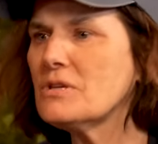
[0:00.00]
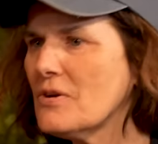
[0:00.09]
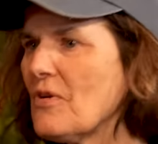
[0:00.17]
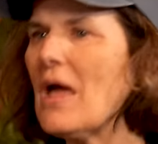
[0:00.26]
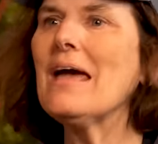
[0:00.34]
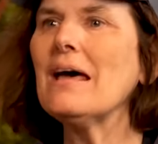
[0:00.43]
are
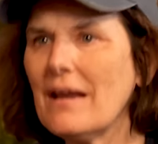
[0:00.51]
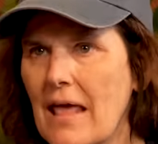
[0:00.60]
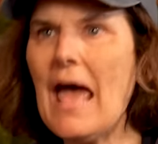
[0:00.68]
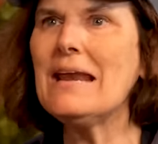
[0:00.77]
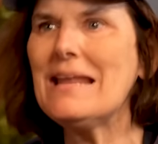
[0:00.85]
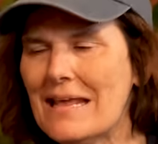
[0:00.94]
different, and,
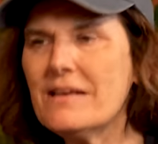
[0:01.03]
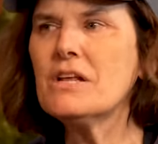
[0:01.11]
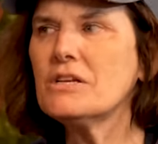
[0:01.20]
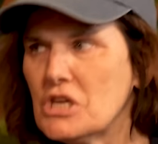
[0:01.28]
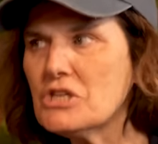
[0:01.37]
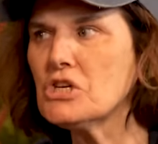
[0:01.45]
and in
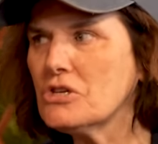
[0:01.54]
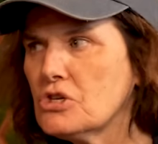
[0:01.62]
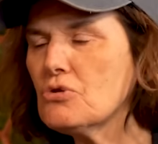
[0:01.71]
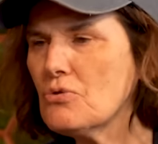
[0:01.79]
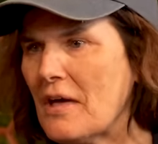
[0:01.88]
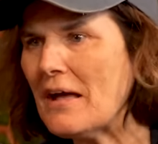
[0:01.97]
addition
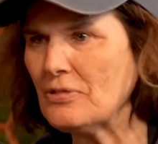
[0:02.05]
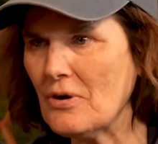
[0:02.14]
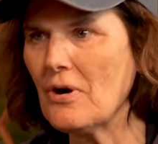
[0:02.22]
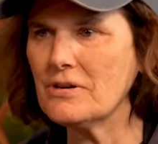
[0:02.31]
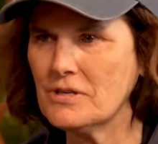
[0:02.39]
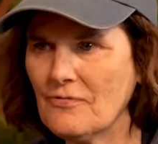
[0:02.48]
to that,
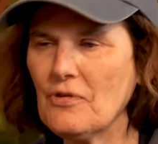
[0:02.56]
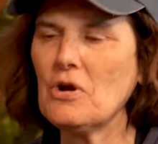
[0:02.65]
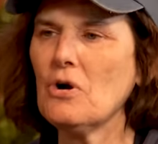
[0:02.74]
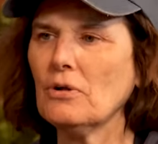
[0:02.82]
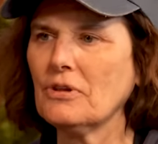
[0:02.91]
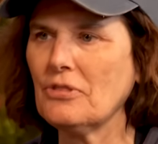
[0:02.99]
there are
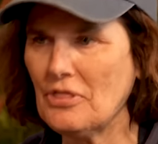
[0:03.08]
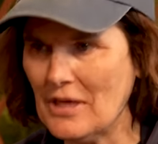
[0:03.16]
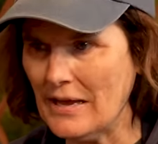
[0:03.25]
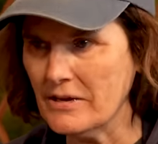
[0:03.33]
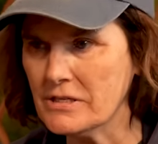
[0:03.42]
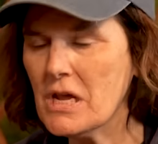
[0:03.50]
difficult
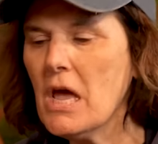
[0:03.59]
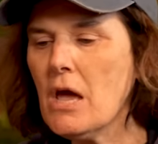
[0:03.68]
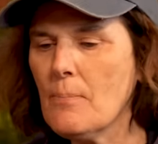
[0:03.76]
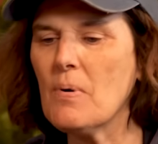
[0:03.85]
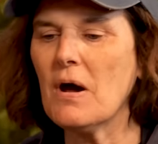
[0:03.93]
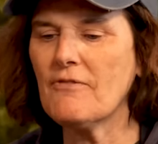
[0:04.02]
things.
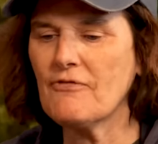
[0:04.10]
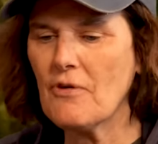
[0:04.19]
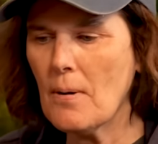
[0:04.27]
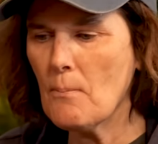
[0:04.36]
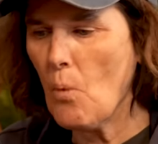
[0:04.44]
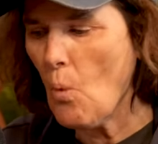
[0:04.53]
But
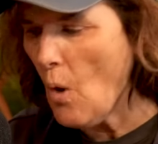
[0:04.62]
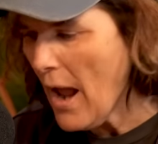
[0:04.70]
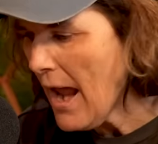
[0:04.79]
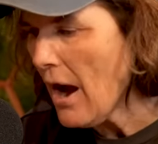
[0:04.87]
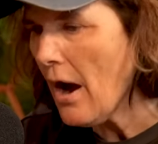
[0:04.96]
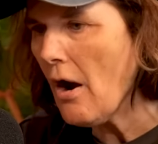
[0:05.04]
from
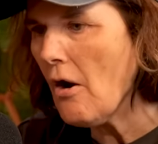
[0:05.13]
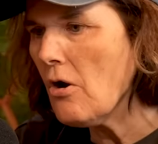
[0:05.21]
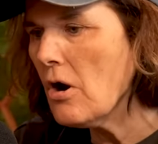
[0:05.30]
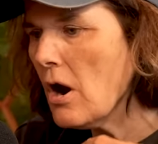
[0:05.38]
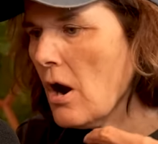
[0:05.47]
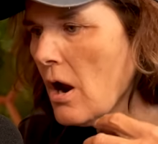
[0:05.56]
where
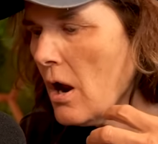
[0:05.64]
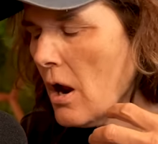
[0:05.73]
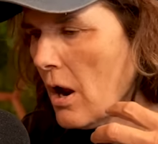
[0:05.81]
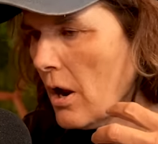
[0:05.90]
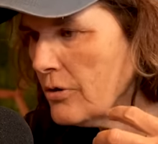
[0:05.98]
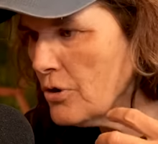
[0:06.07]

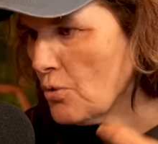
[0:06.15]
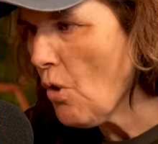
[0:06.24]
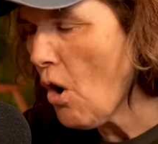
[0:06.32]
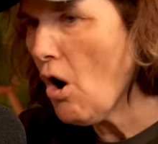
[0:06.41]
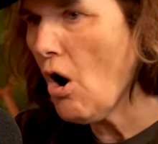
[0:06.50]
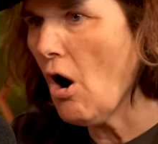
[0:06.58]
you
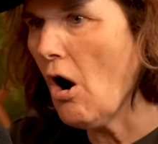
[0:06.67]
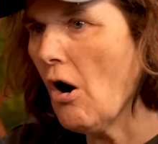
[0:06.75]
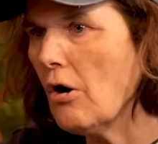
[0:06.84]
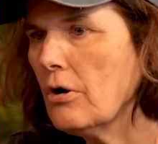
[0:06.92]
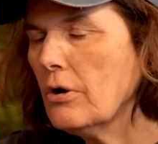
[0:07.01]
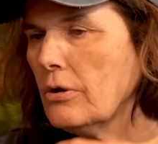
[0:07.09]

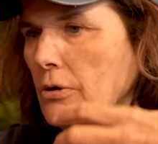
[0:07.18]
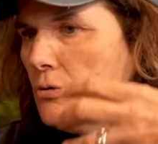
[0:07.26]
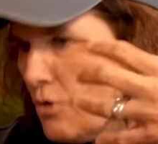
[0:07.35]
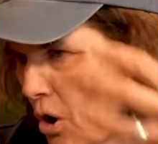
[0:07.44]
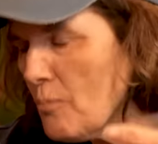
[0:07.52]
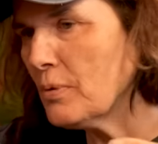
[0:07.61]
are,
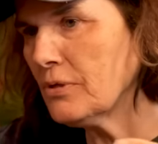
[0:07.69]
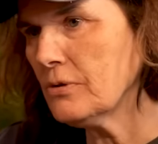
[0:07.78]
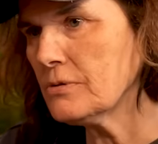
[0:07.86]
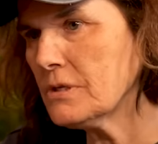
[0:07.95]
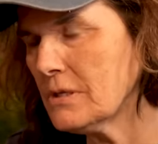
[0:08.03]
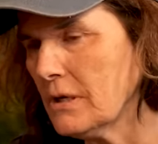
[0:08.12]
you'll cope with
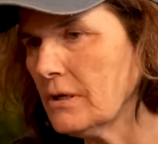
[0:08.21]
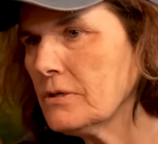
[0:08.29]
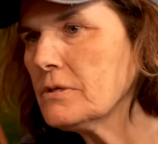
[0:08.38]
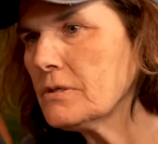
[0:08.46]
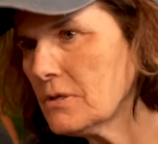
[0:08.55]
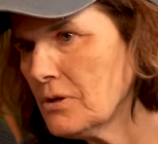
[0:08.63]
those
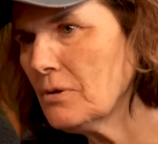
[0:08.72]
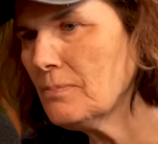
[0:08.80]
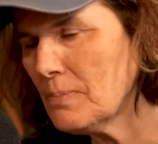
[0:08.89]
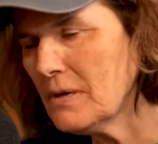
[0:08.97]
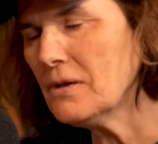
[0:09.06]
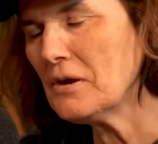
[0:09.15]
things. You'll
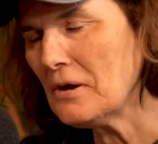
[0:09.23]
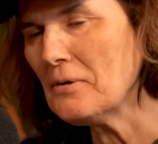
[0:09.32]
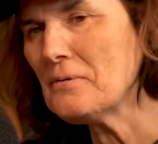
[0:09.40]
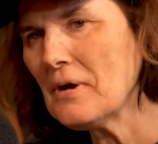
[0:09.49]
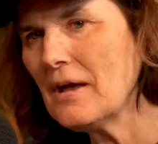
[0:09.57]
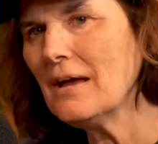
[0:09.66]
be, you
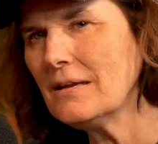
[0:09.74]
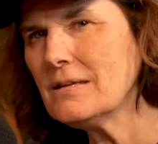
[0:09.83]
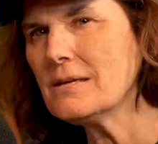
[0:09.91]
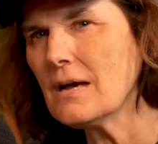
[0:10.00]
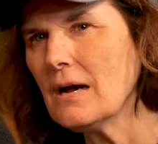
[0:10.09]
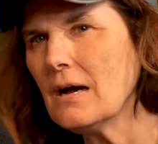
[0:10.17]
know,
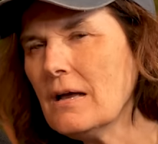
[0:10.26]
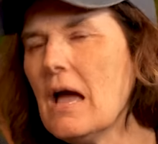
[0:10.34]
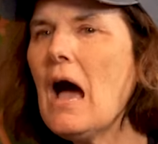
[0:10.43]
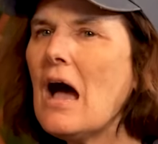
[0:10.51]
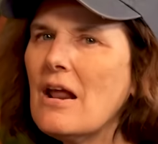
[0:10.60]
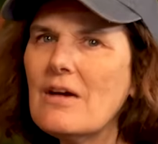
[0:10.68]
and uh,
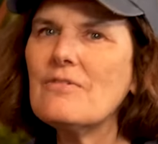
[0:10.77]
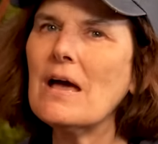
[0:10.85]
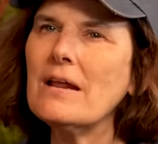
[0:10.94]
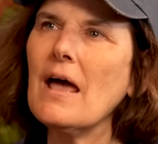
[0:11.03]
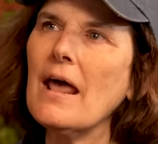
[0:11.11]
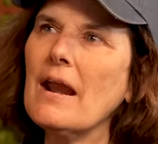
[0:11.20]
and
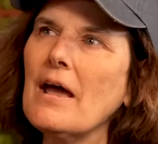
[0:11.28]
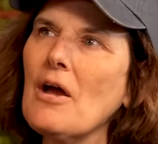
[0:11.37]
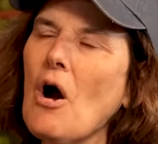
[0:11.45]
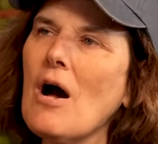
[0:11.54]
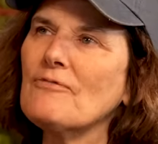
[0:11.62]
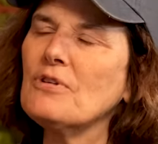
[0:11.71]
I and I
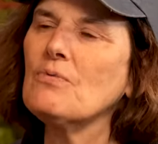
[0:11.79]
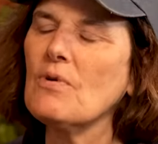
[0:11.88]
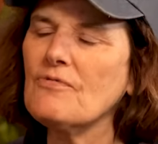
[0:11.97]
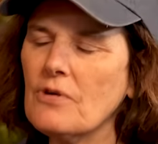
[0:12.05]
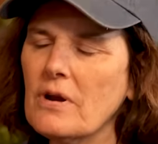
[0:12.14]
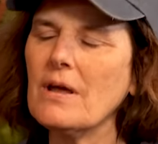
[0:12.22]
often
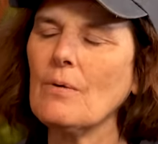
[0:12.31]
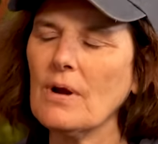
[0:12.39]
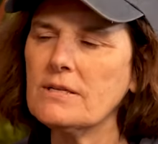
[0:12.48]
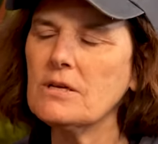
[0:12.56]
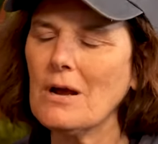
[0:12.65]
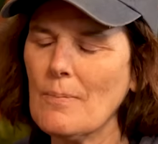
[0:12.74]
refer to that when
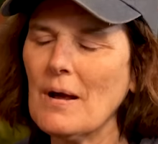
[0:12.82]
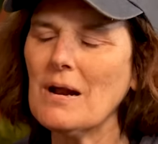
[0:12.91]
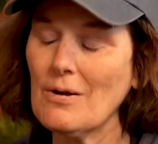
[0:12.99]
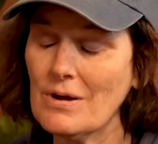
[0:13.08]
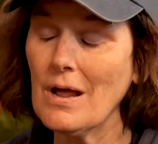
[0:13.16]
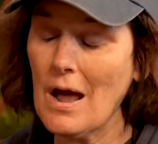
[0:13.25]
I talk about
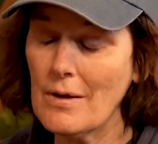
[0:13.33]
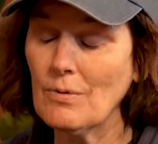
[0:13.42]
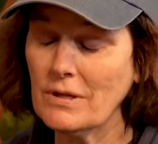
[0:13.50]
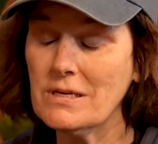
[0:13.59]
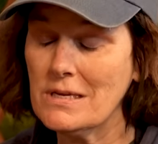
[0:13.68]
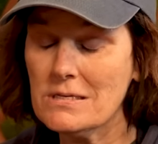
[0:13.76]
how I, I
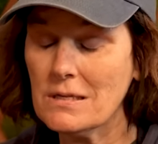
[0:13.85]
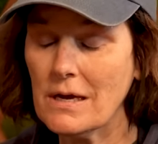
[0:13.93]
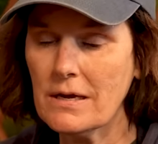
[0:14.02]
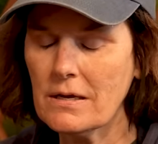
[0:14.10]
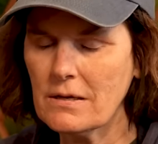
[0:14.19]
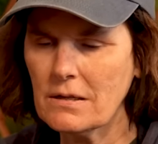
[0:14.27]
really
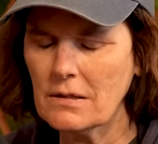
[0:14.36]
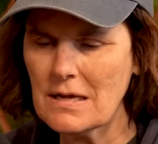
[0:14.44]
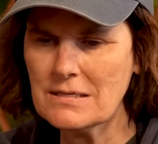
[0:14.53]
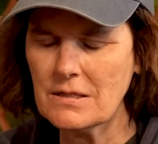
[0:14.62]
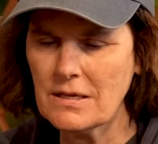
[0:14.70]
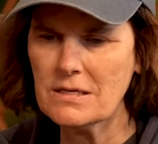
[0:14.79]
dislike
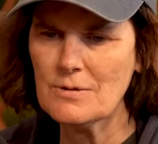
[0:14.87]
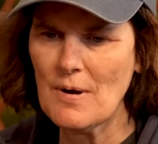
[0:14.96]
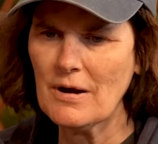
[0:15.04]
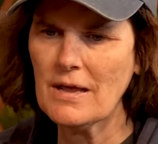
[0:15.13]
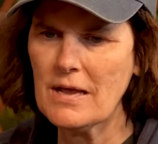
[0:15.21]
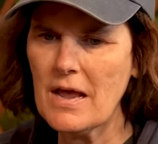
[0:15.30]
lots of things
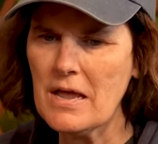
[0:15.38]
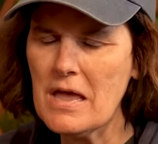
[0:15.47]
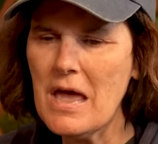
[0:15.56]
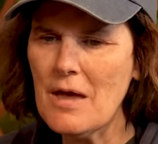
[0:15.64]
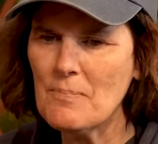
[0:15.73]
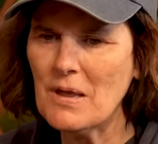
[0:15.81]
about AA
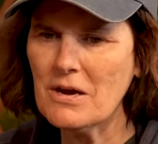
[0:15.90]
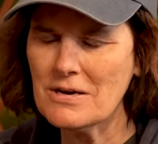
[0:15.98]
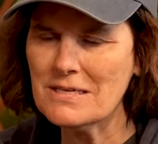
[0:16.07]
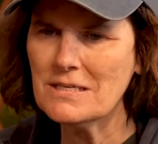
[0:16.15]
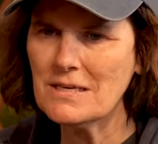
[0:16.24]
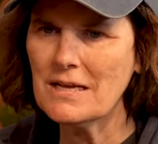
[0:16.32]

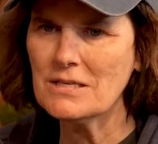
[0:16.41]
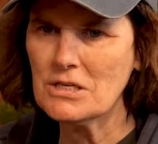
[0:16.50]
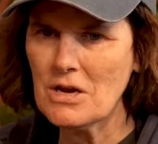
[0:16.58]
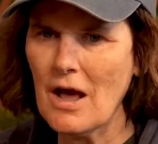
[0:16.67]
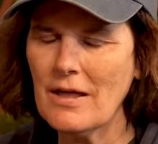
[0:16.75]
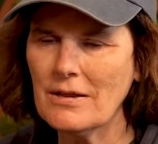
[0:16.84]
because it's
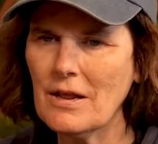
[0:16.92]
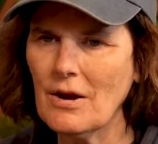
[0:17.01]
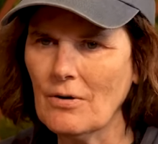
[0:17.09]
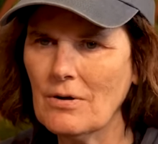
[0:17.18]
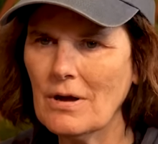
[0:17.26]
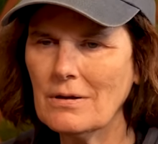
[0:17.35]
not, you
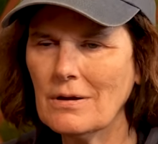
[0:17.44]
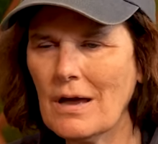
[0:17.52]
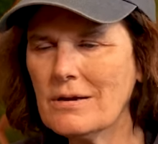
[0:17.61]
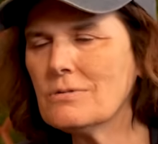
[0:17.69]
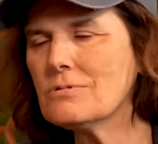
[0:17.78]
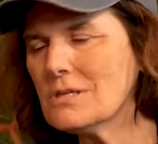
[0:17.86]
know,
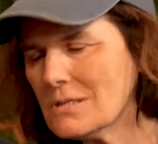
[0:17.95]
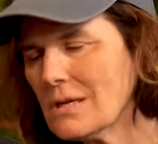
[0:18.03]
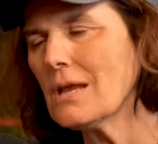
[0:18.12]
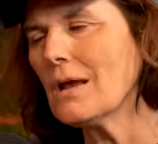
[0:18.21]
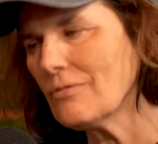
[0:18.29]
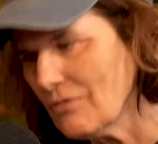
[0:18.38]
I don't
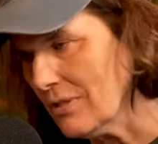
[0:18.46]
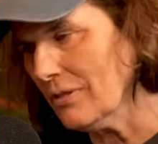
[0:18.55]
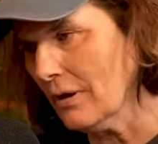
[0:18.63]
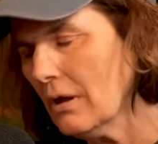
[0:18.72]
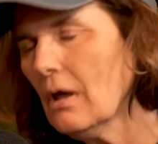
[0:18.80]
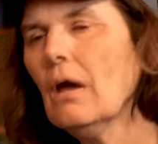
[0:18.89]
dislike
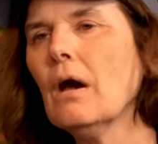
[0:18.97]
everything.